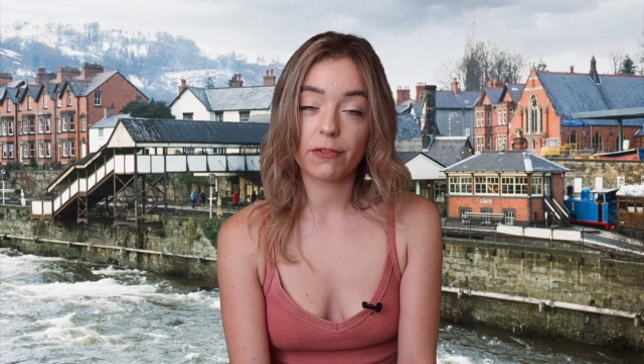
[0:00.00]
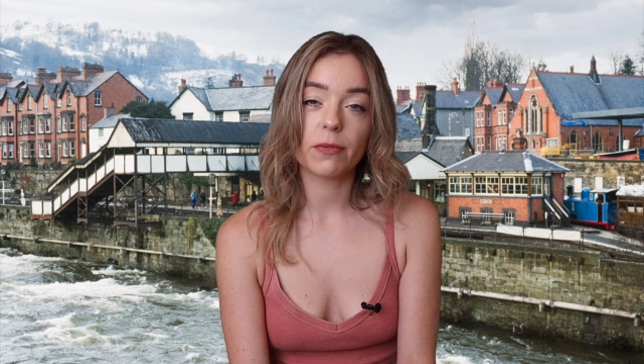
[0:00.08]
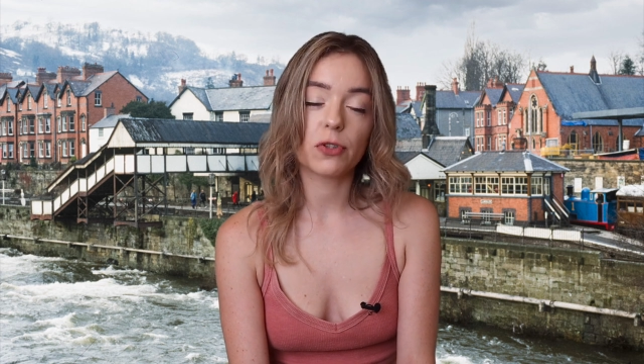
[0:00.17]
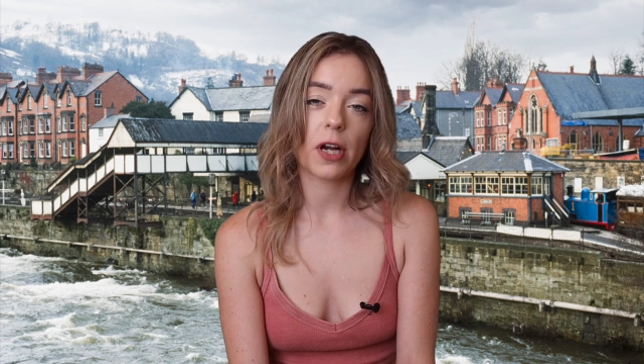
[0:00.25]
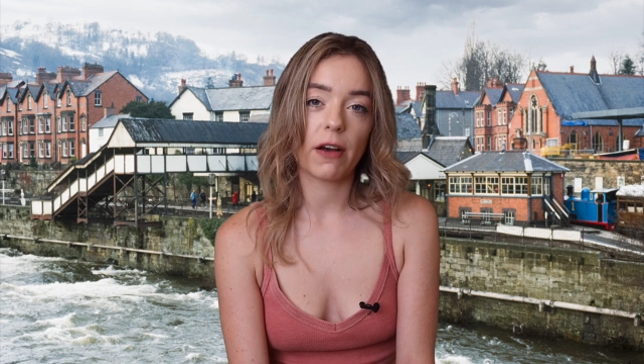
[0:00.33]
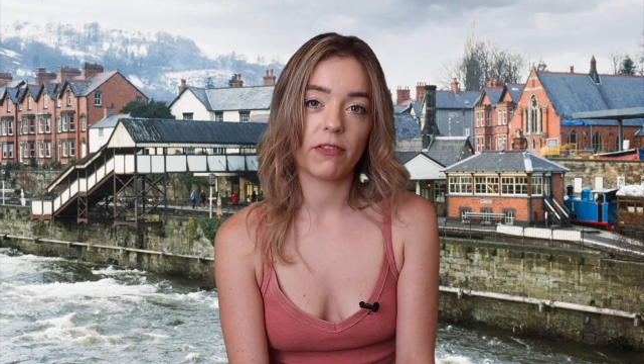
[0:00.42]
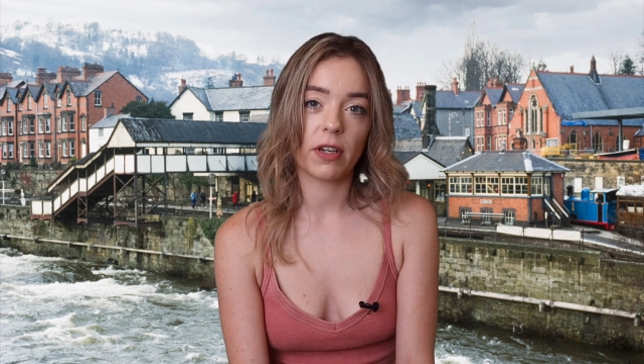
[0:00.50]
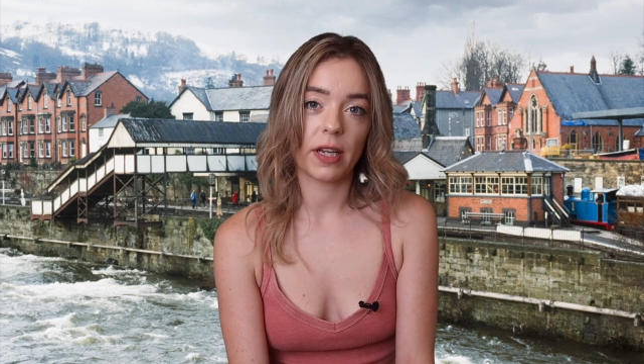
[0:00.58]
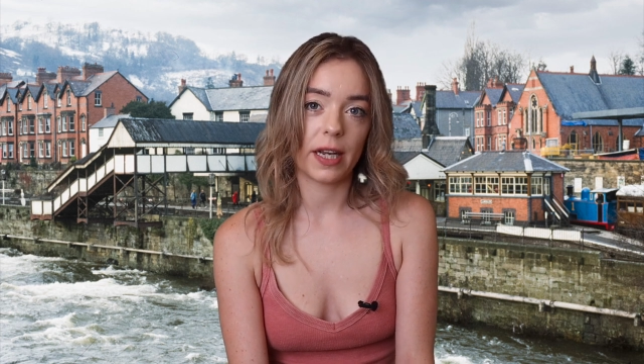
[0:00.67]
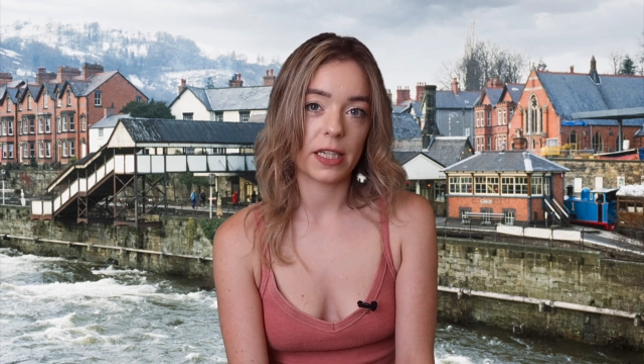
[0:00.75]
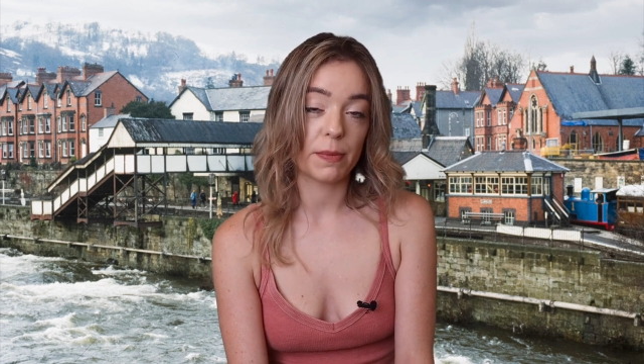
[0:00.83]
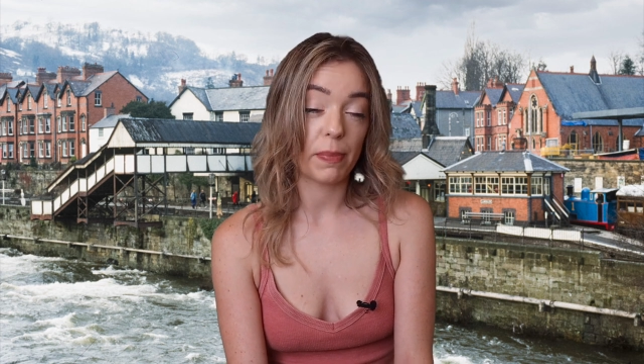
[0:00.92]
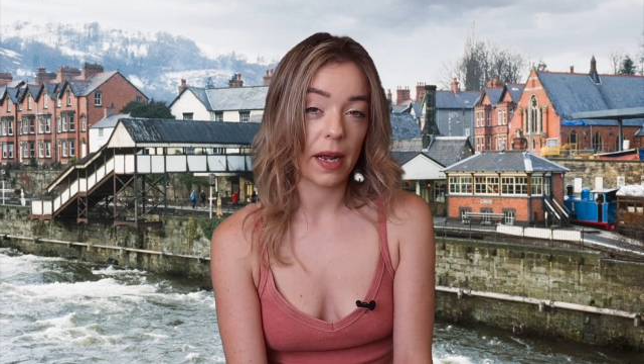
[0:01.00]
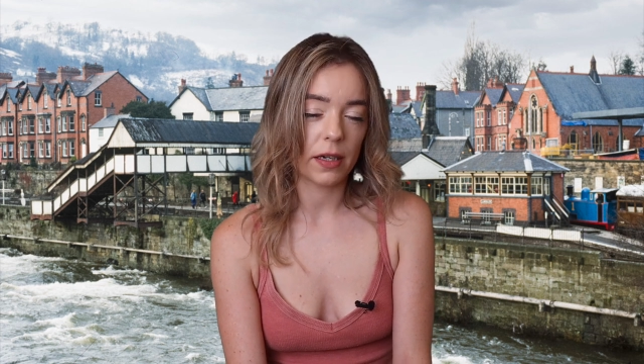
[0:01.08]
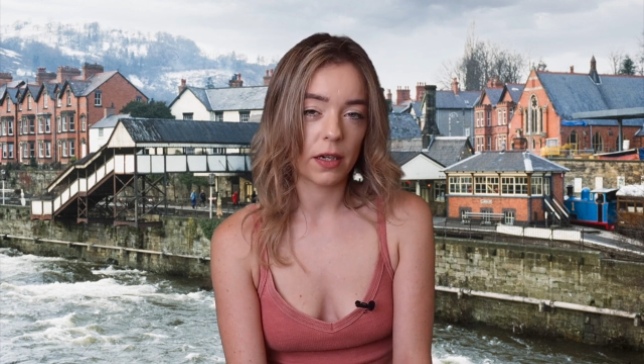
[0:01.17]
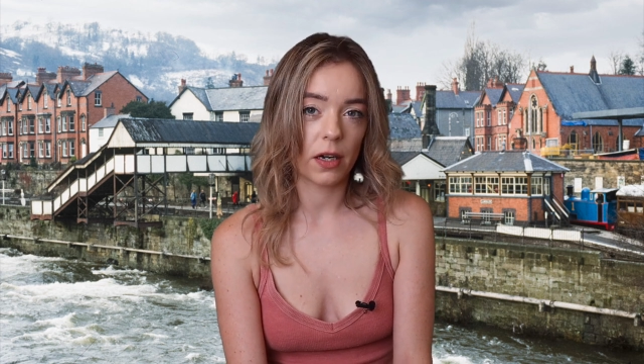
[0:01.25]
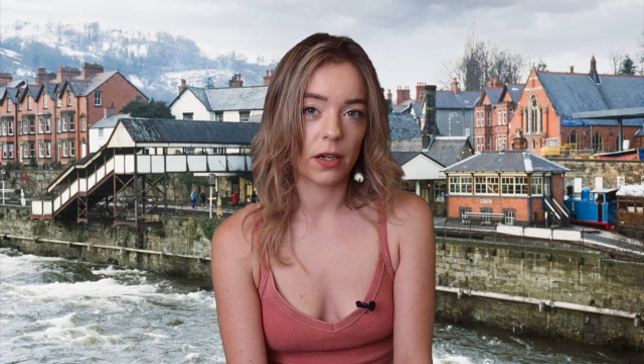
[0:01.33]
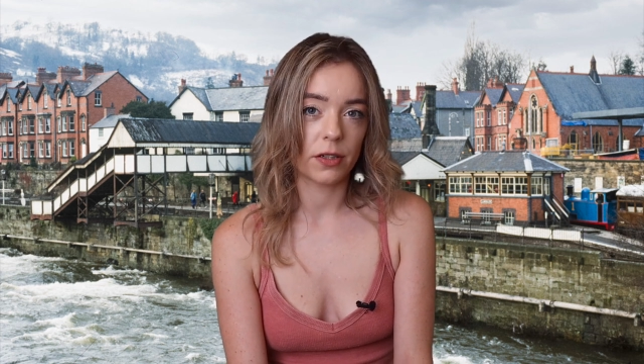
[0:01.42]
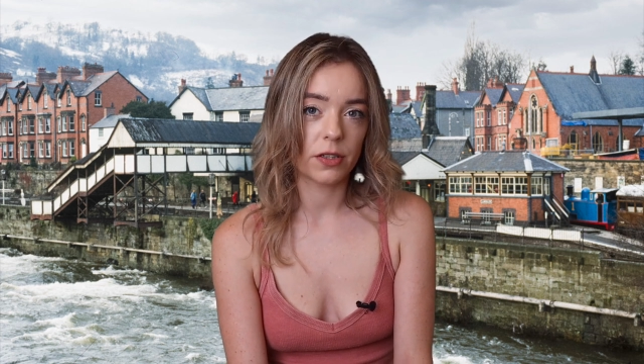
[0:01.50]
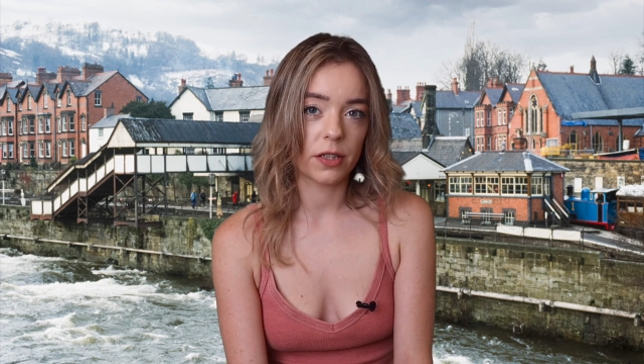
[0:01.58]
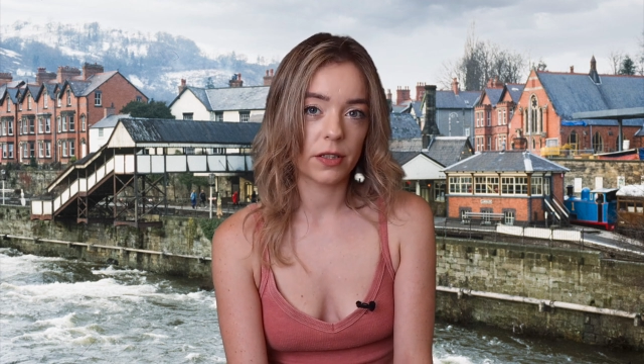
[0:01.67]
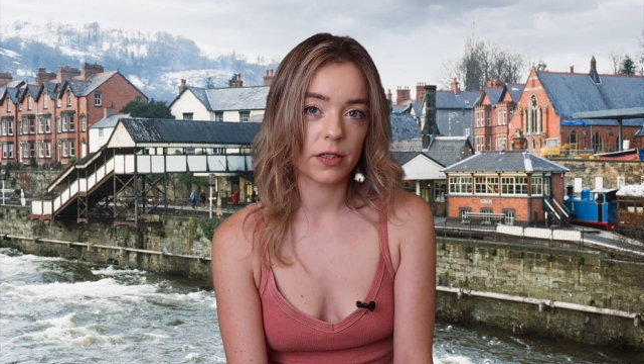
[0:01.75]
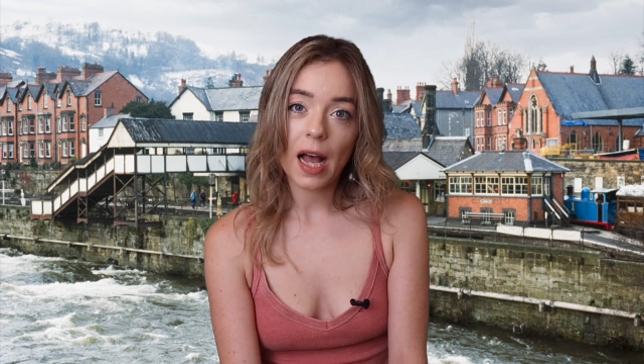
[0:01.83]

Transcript: from Trevaline's bank account,